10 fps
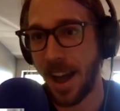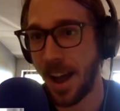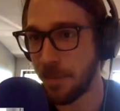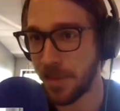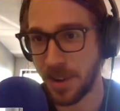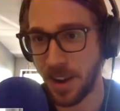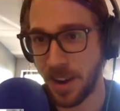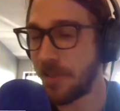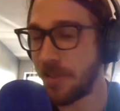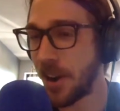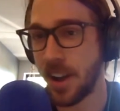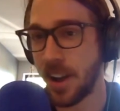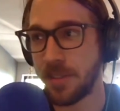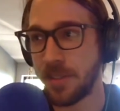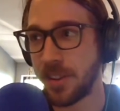I'm very
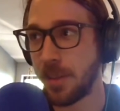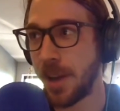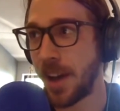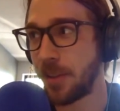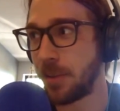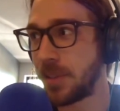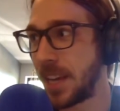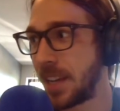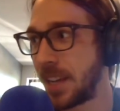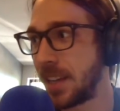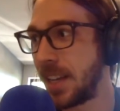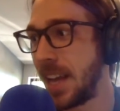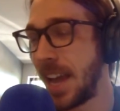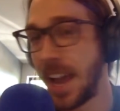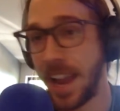confident in the path that we've taken,
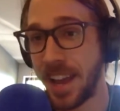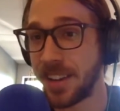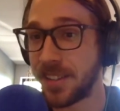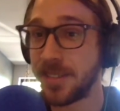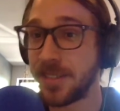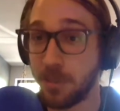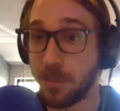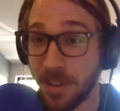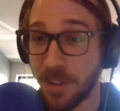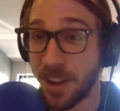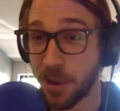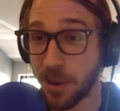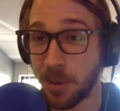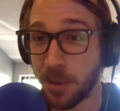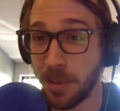and we found a
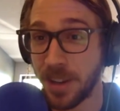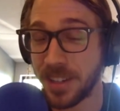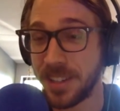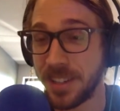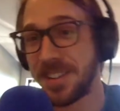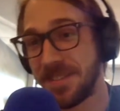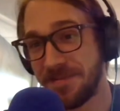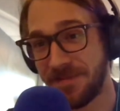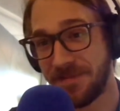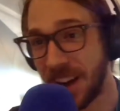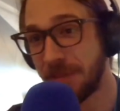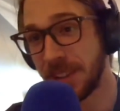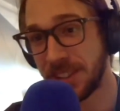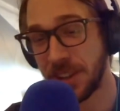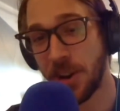critical bug 5
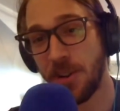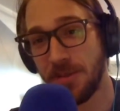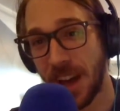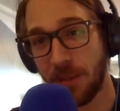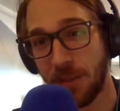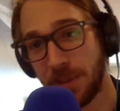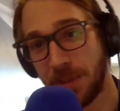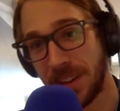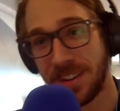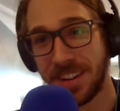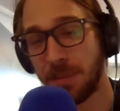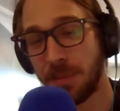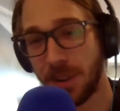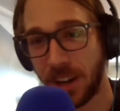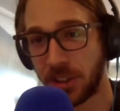months ago that would have been in
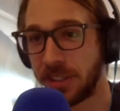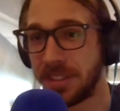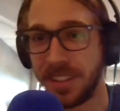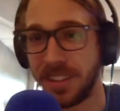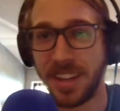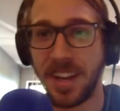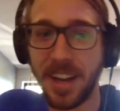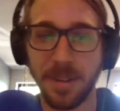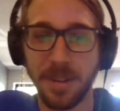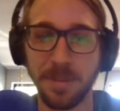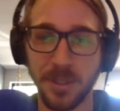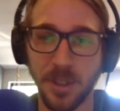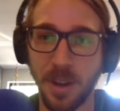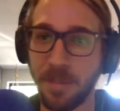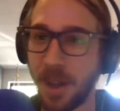production. So
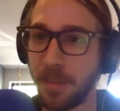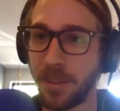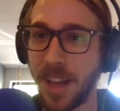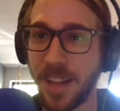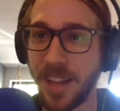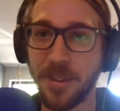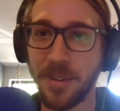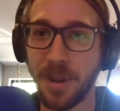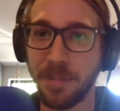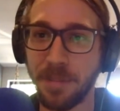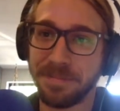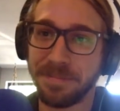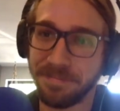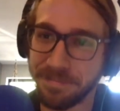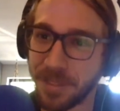I'm glad
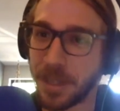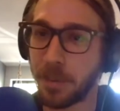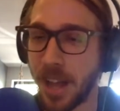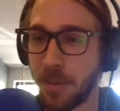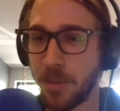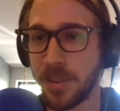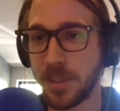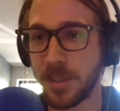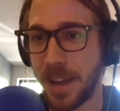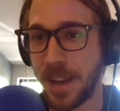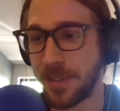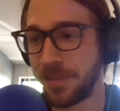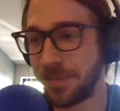we went this path.